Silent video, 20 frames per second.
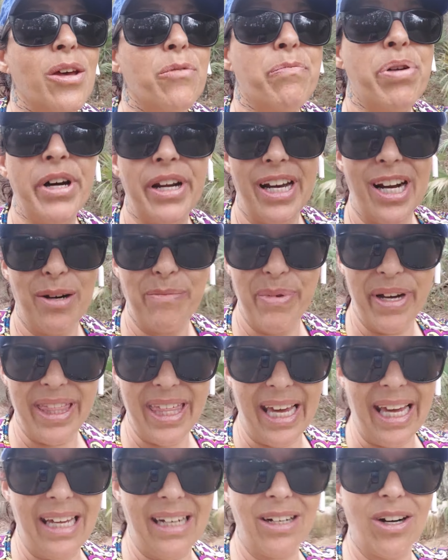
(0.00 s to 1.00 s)
putting up
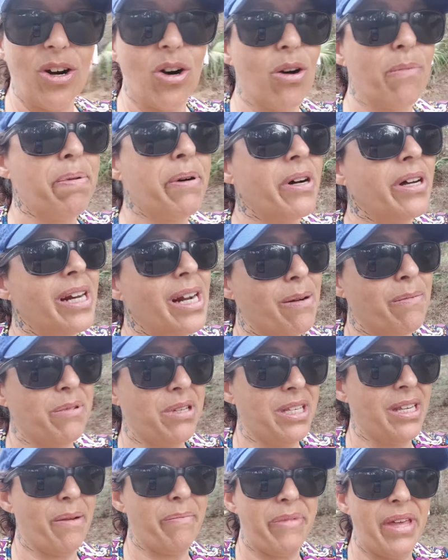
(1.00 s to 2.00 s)
with it or putting up
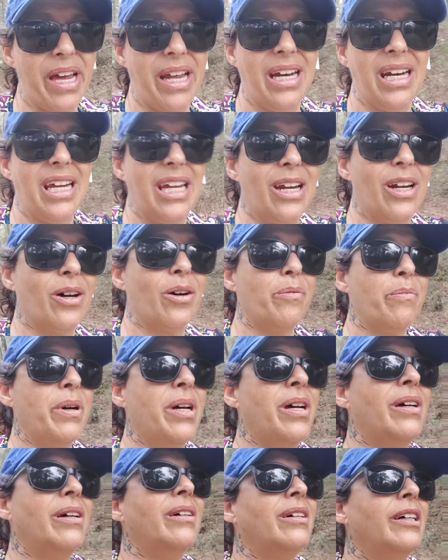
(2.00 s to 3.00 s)
with something. Um,
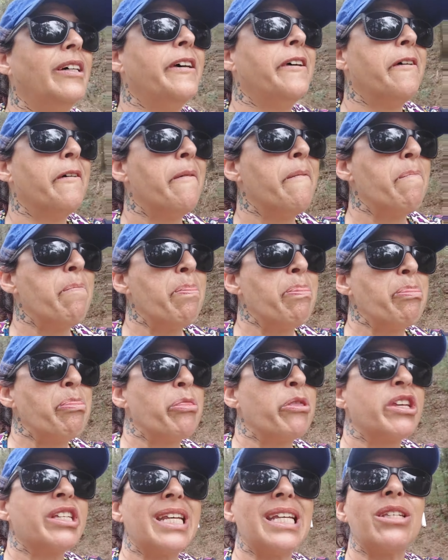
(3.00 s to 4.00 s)

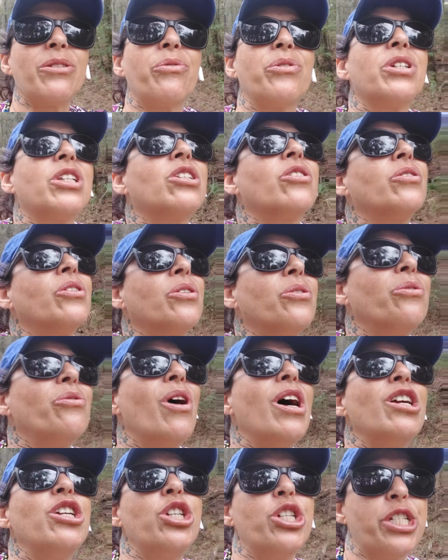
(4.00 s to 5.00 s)
it says
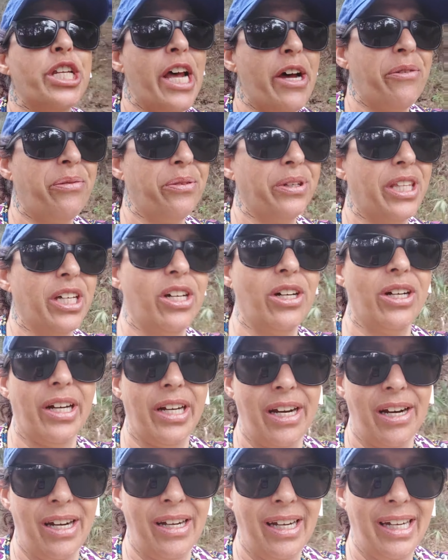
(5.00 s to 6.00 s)
surround yourself with the
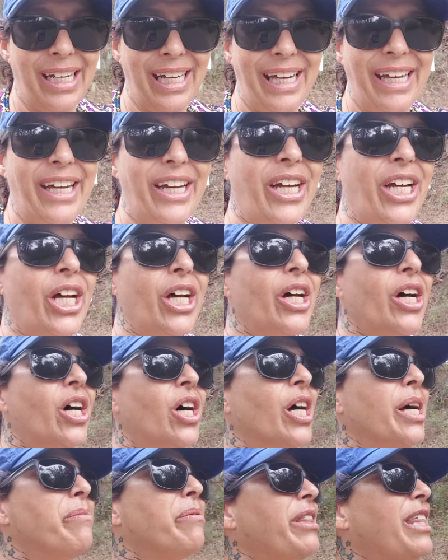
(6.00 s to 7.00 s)
good.
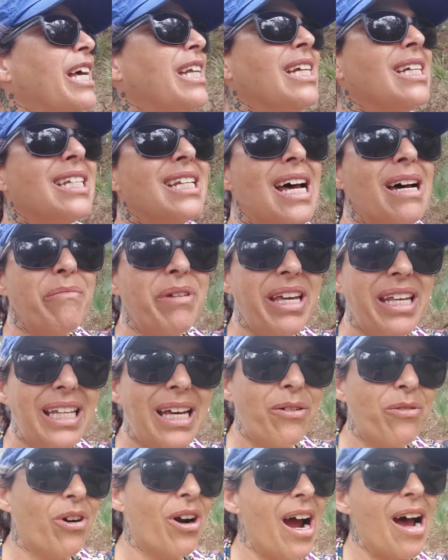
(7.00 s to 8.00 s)
Okay, but that does not mean
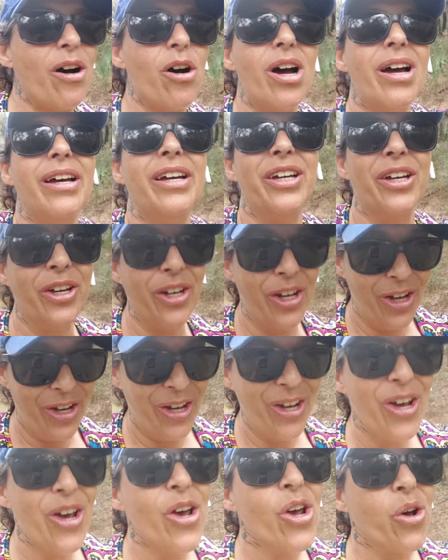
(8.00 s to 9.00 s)
that we're out.
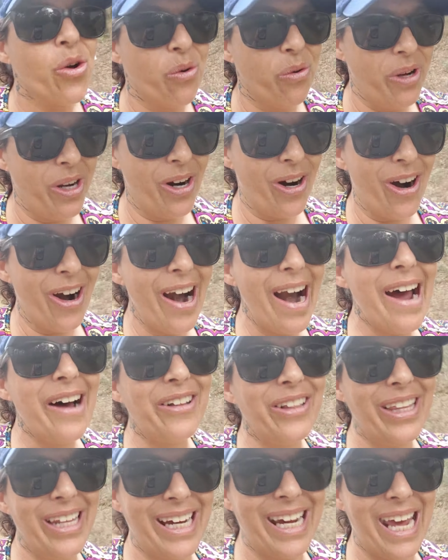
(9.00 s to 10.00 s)
We are
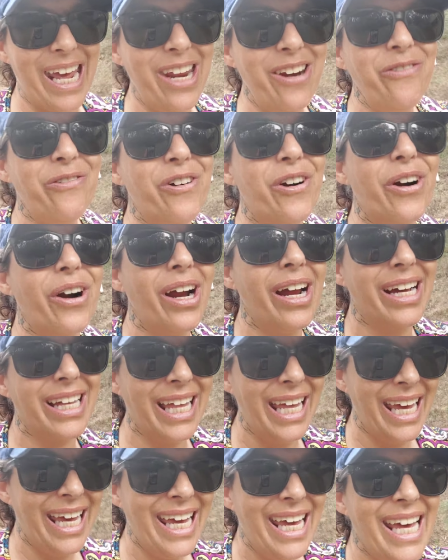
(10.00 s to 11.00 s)
out looking for
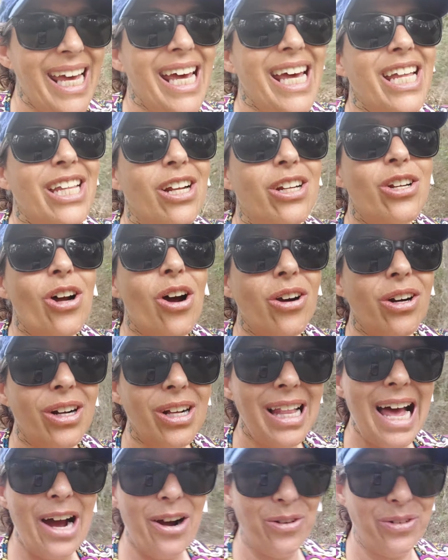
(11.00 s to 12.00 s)
the dark
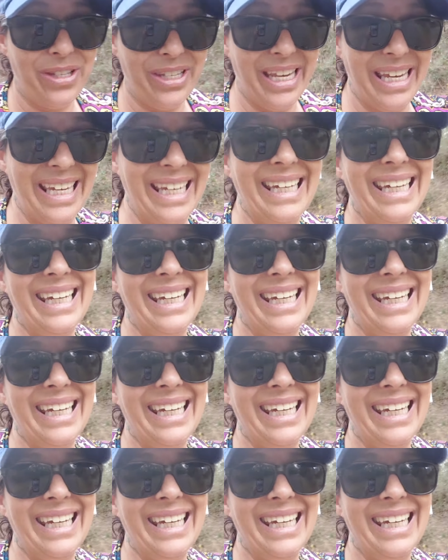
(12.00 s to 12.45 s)
clouds